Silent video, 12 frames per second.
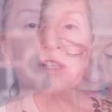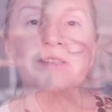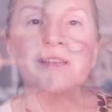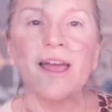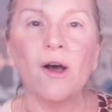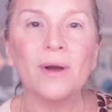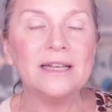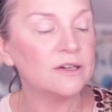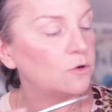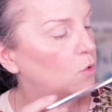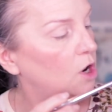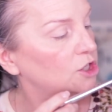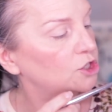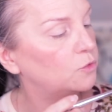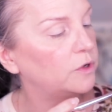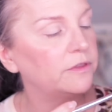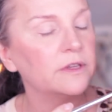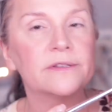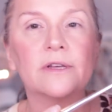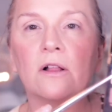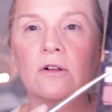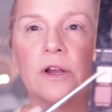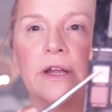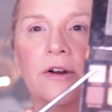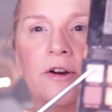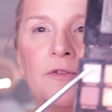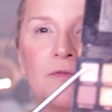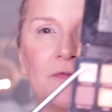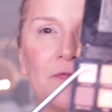Just now I did a wash with this color here.